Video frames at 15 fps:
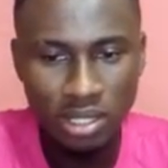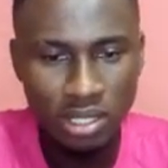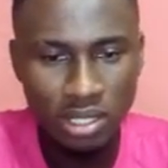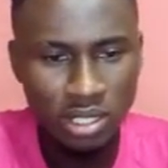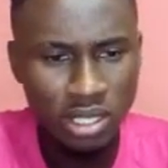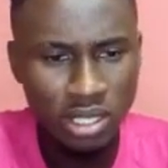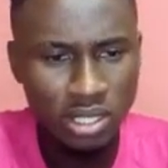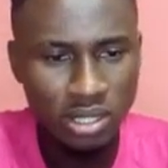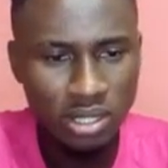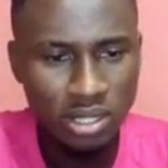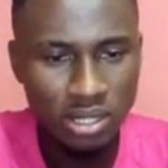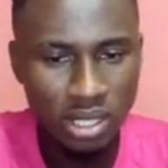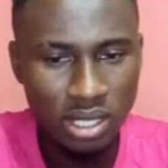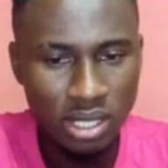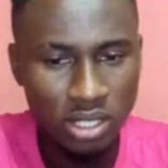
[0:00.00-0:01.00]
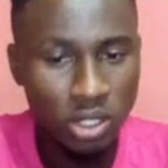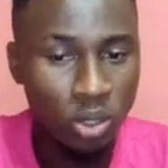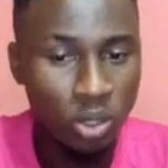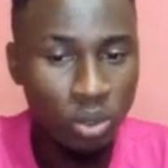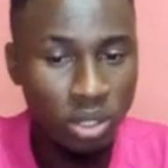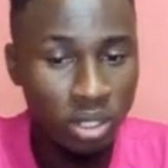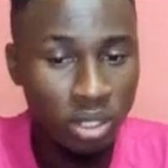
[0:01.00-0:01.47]
Yes, and it's
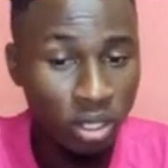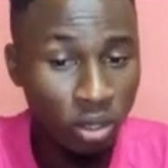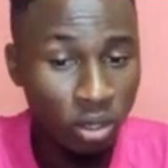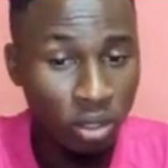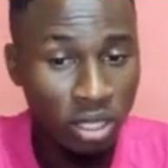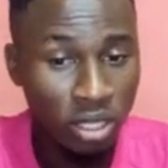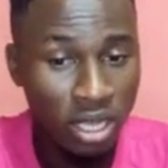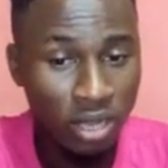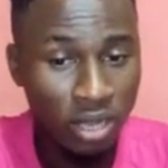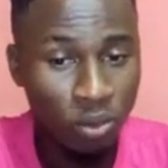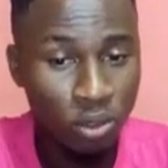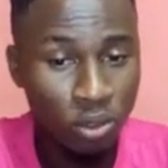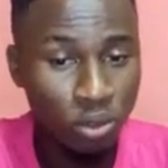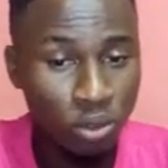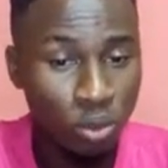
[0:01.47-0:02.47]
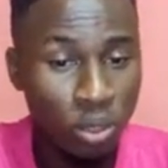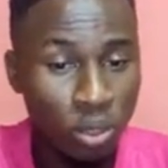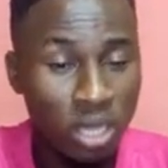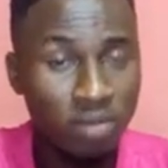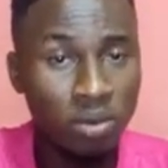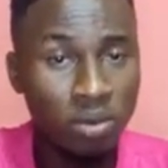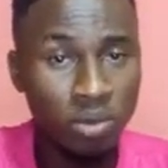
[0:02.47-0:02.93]
looking a lot like what you
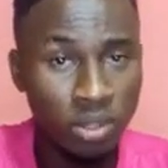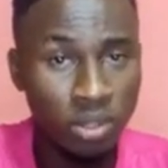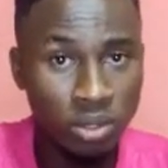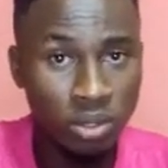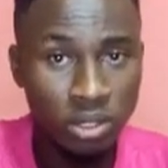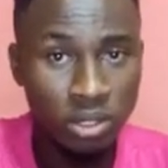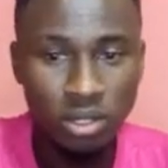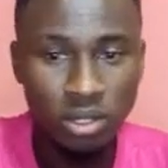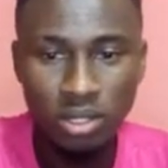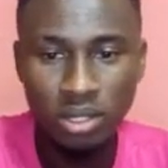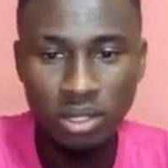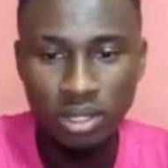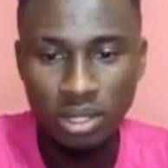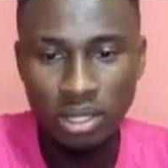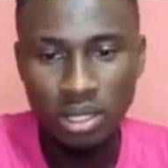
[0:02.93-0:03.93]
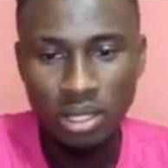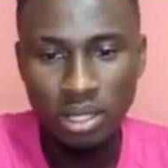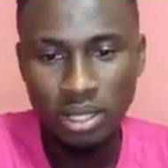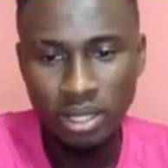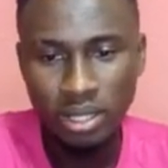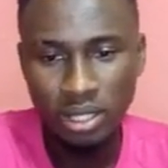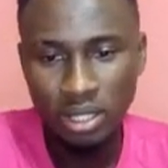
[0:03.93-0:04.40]
have on Windows.
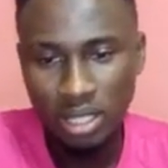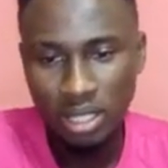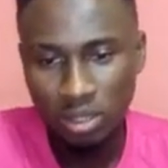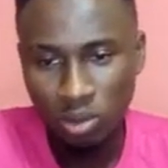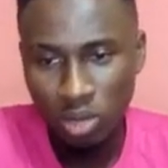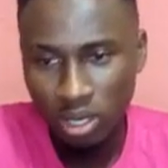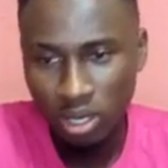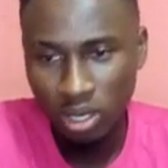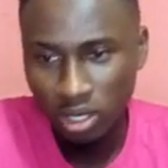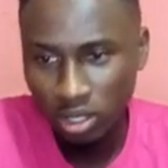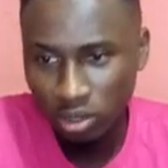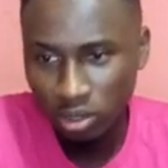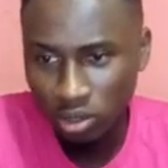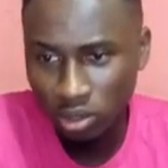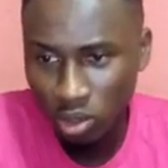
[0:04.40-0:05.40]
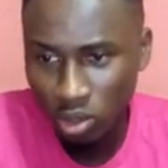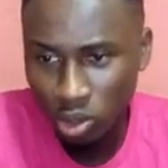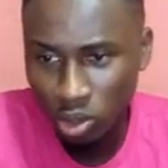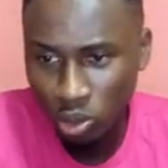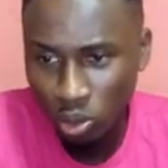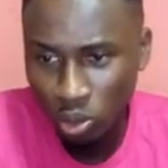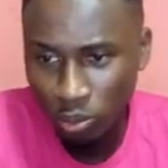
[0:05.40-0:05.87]
And I could go ahead and
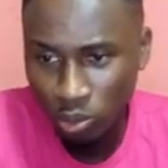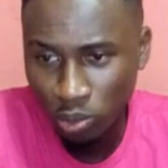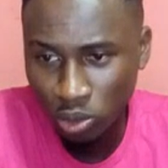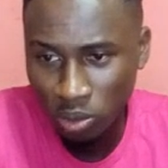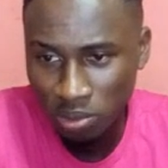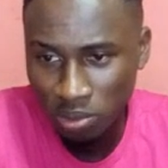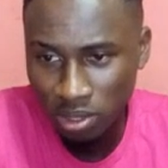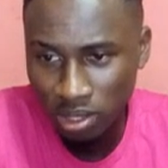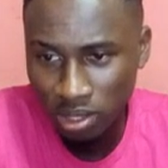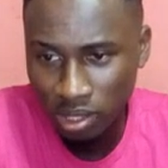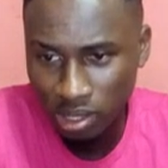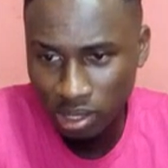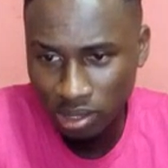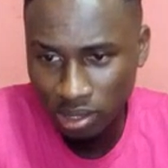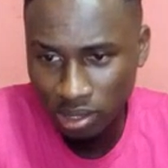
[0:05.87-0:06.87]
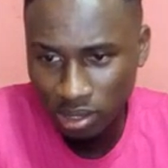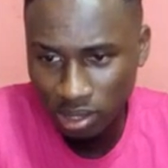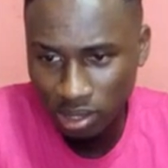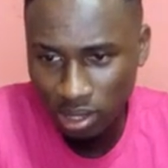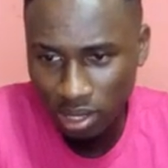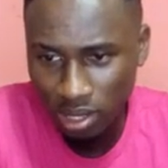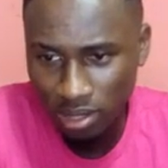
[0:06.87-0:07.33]
also open something
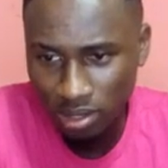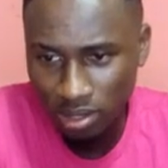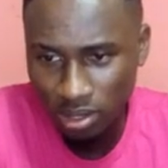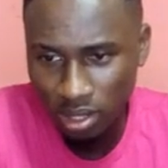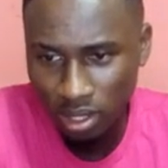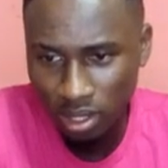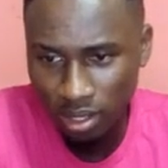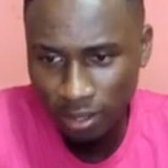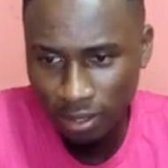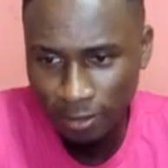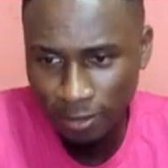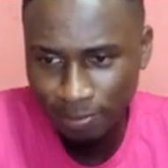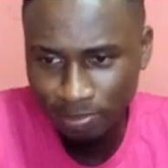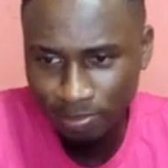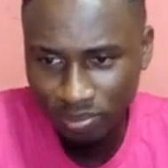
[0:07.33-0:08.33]
else. Let's see.